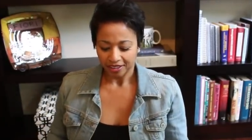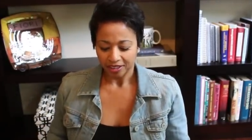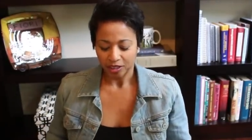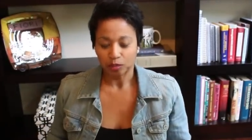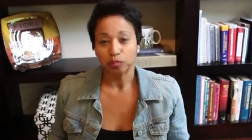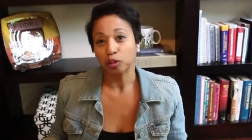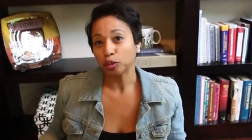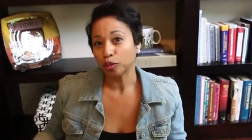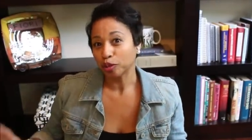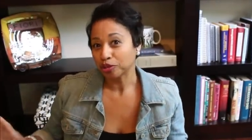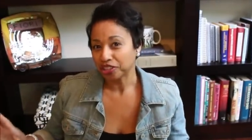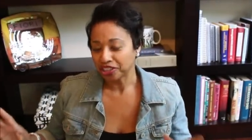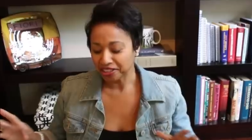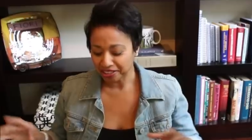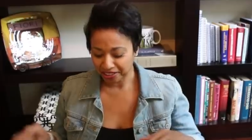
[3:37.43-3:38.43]
this Blue
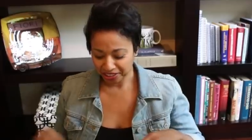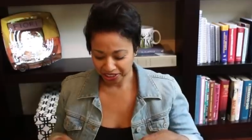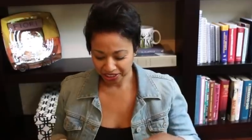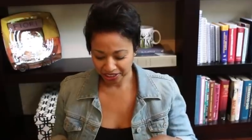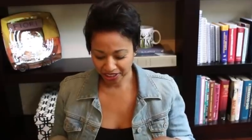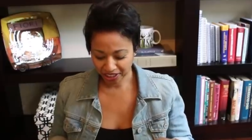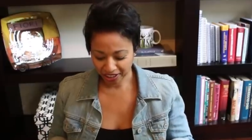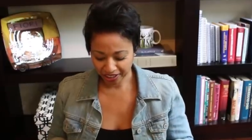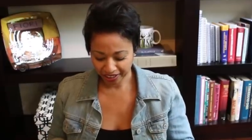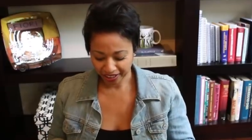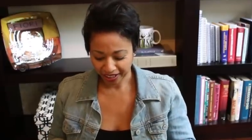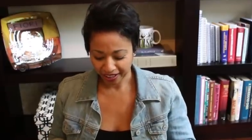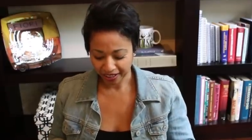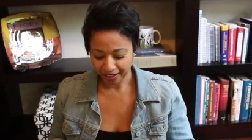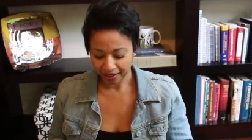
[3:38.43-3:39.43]
Ocean, she got
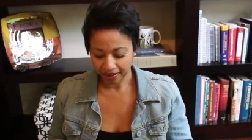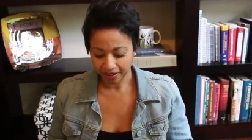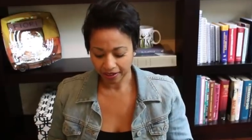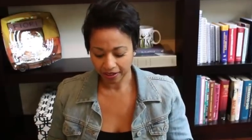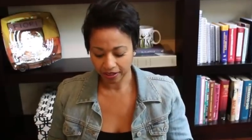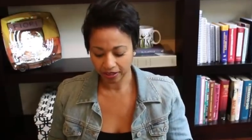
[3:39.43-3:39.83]
a